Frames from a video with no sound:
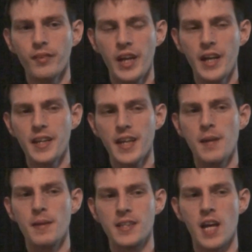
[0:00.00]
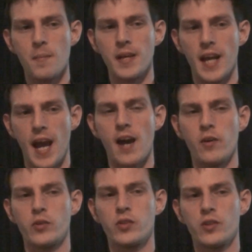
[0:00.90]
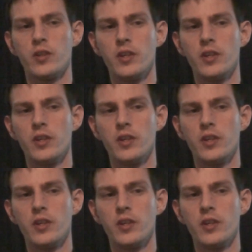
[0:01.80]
another game that's coming out